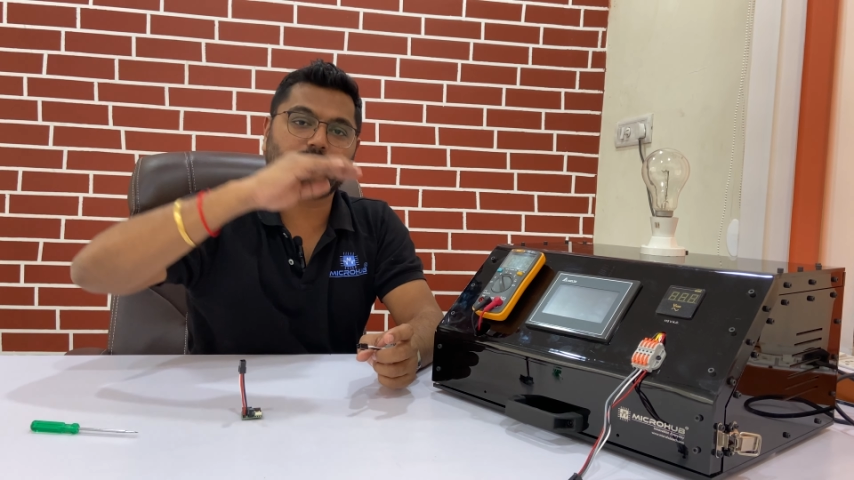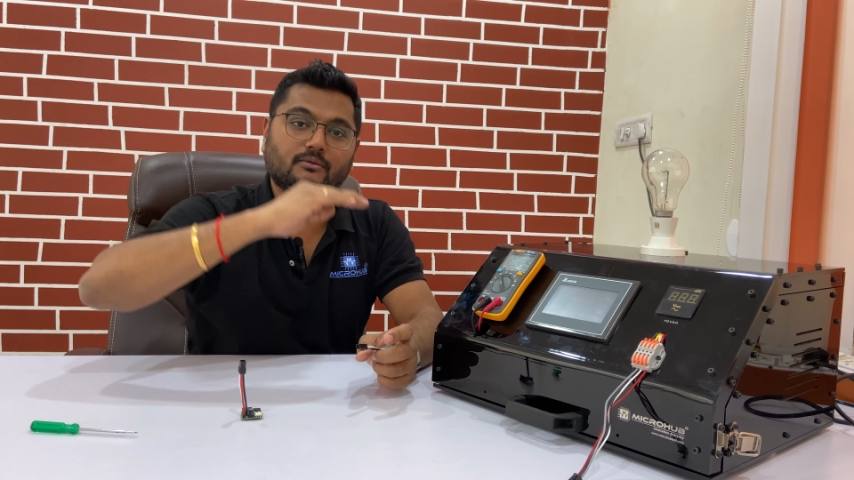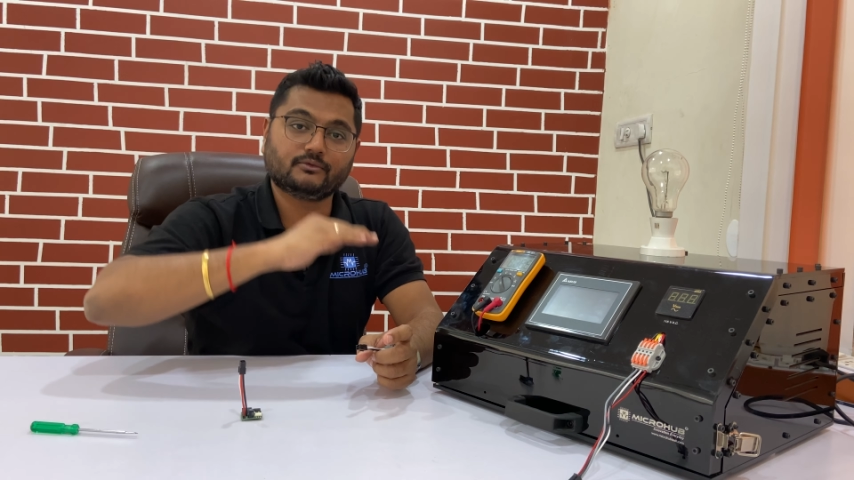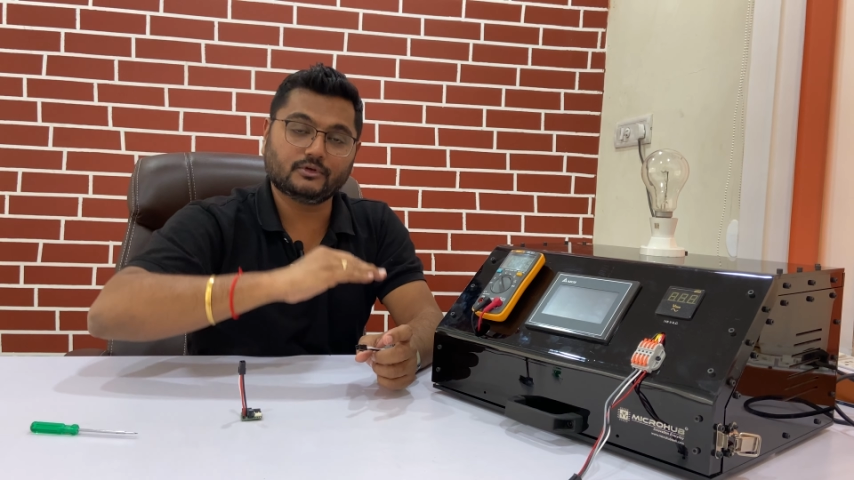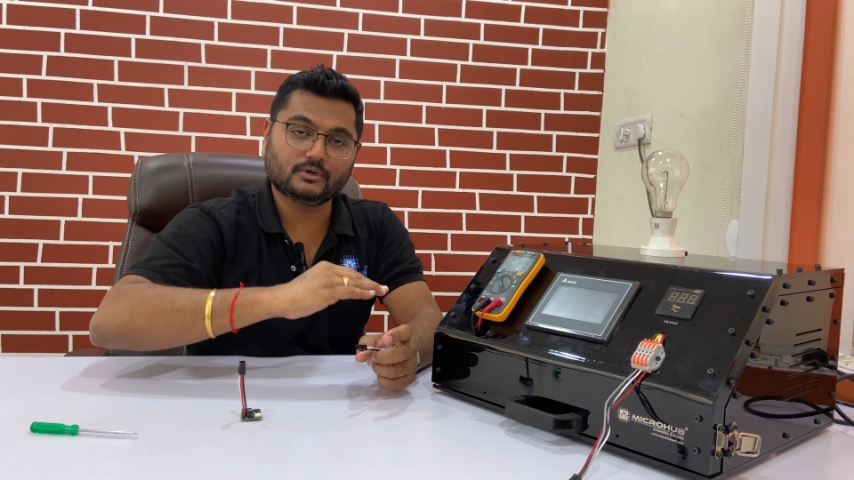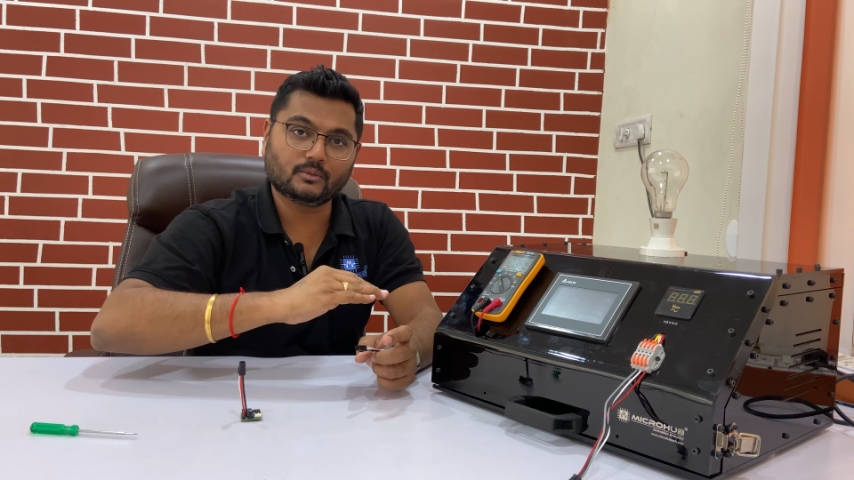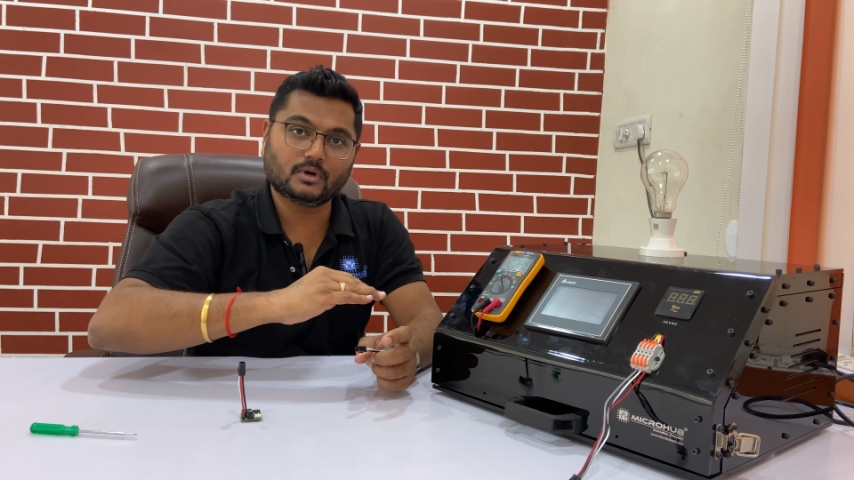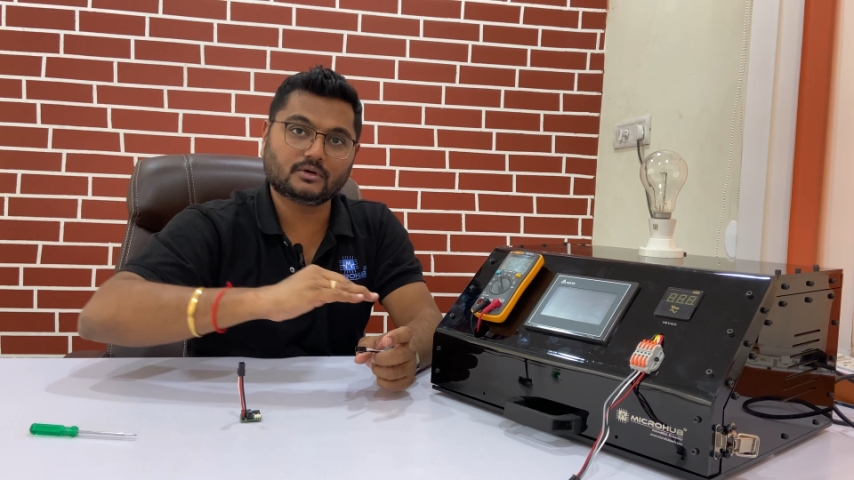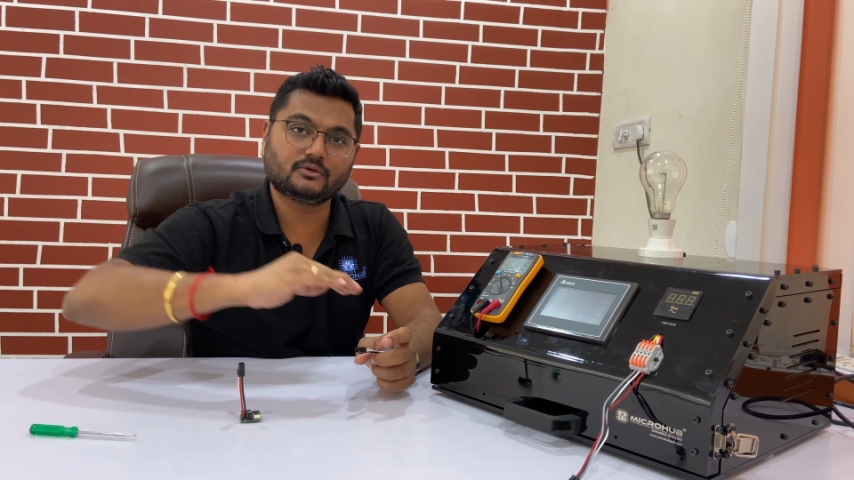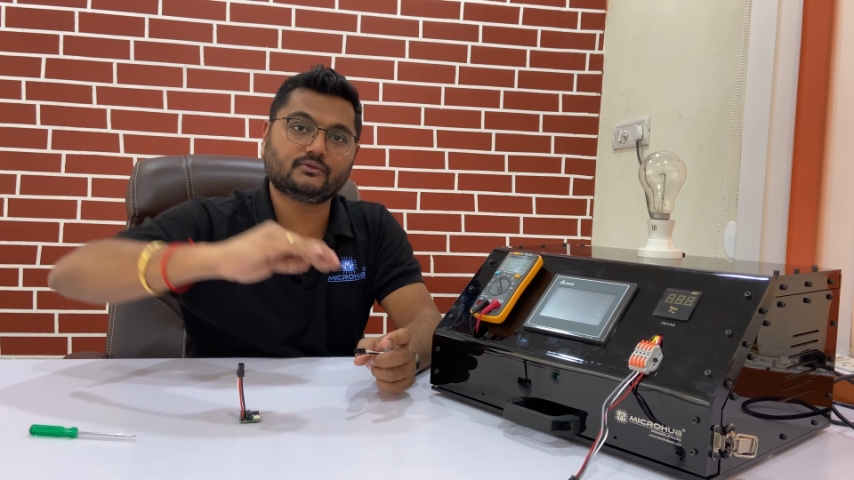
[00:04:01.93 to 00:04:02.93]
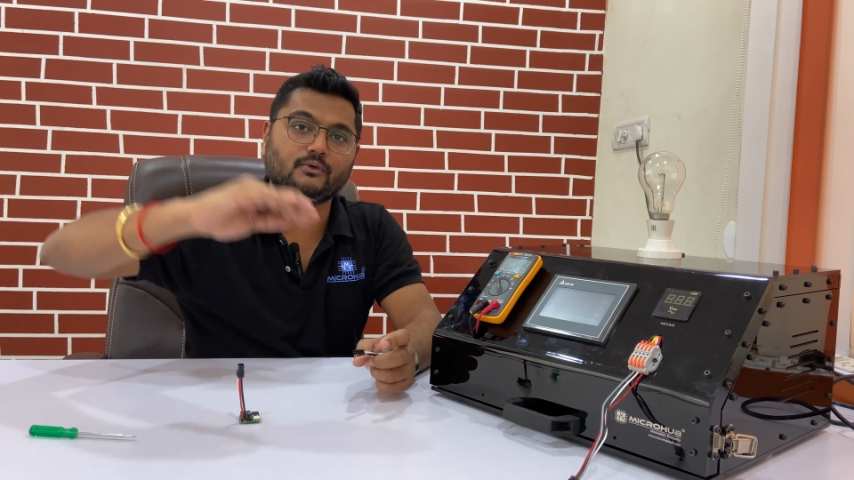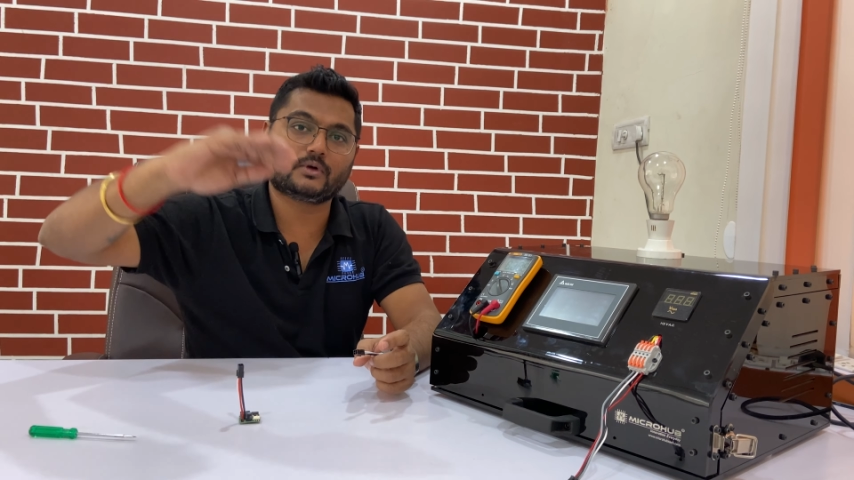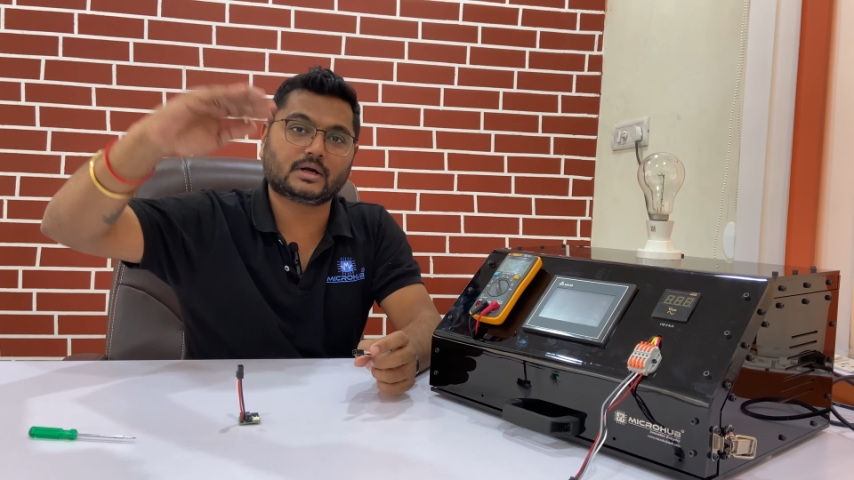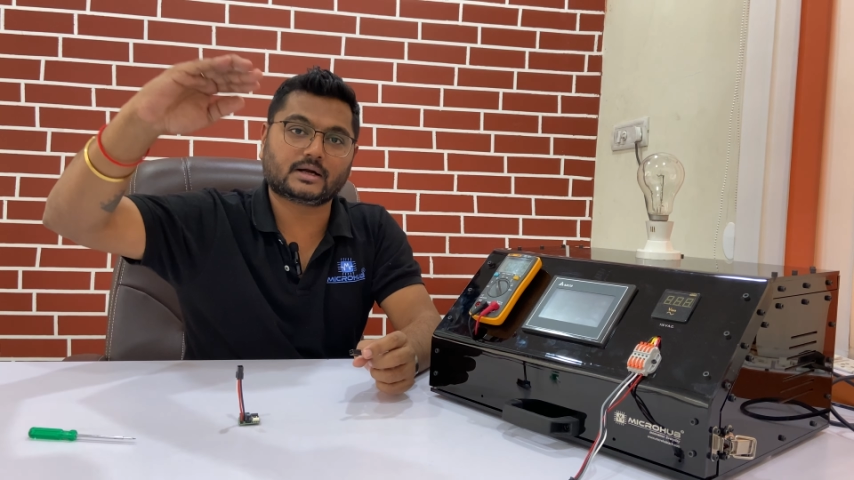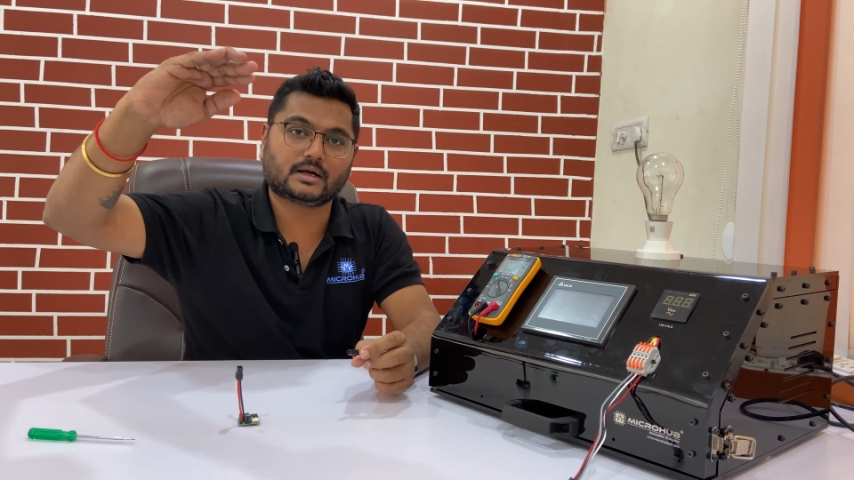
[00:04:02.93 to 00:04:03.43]
from 0 volt to
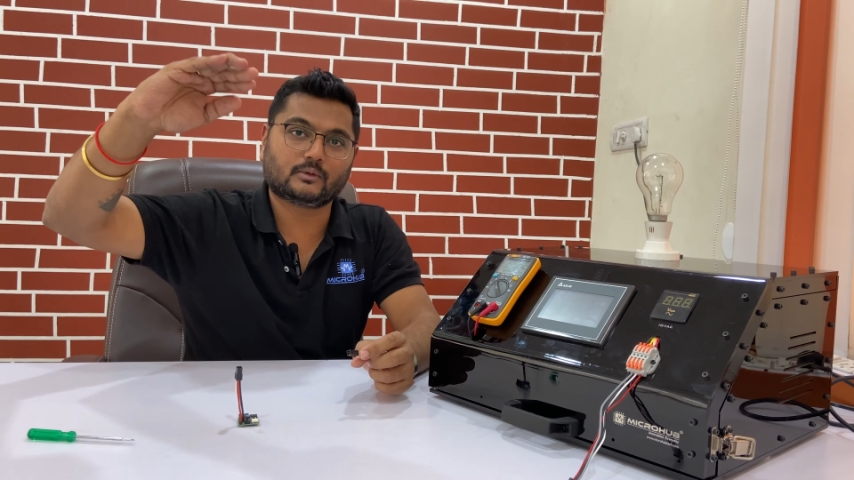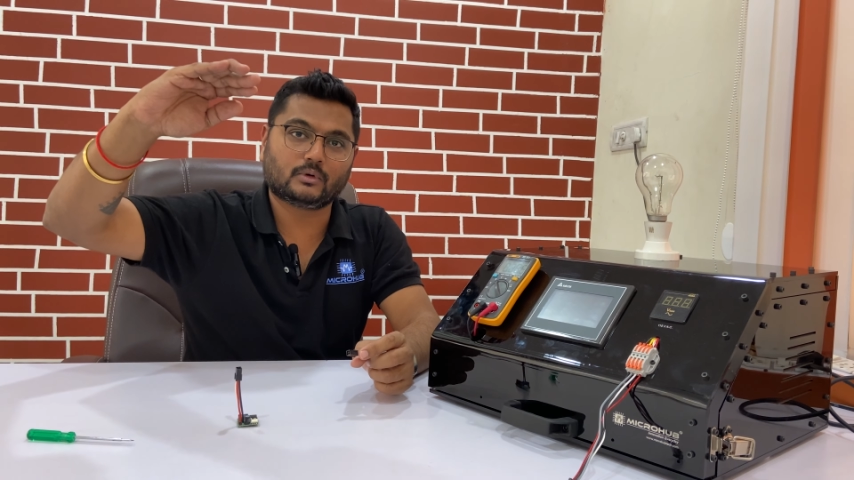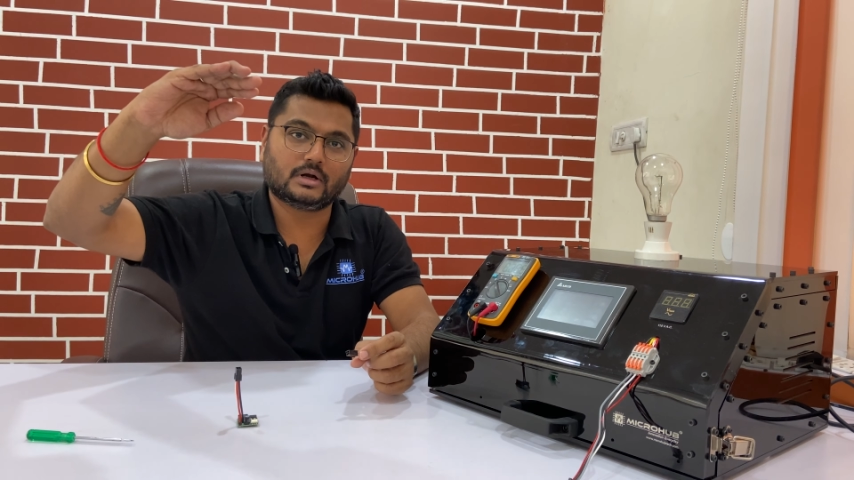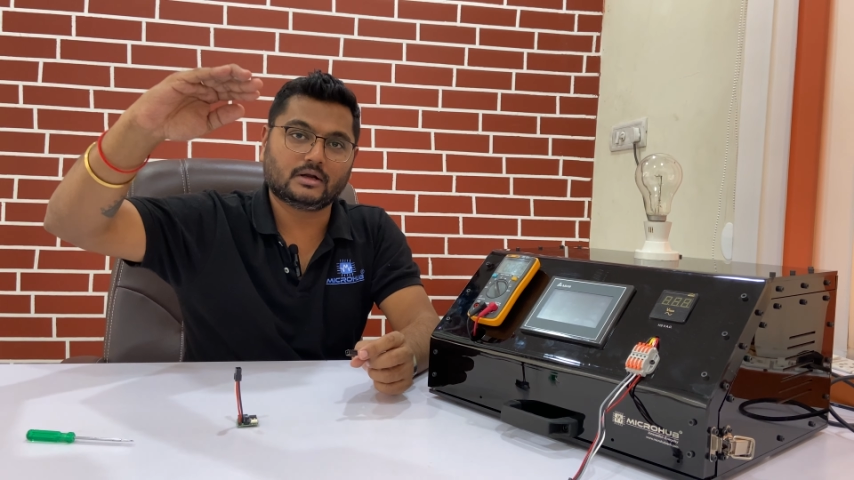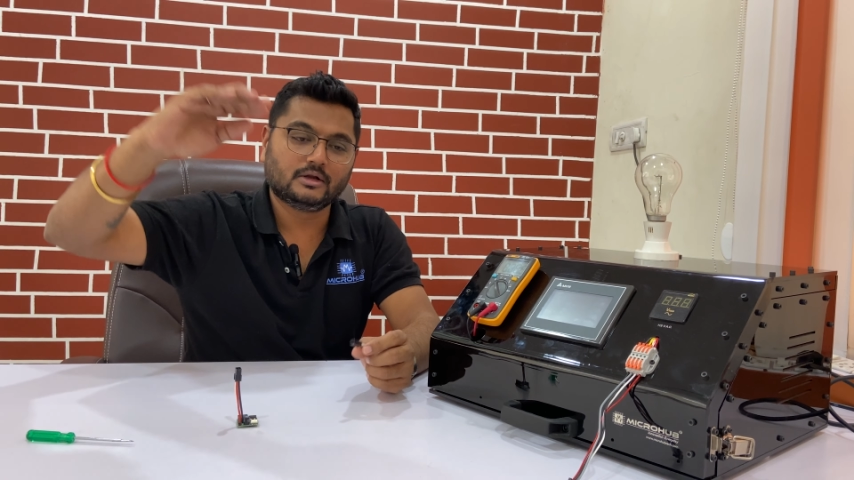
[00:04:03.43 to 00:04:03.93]
400 volt.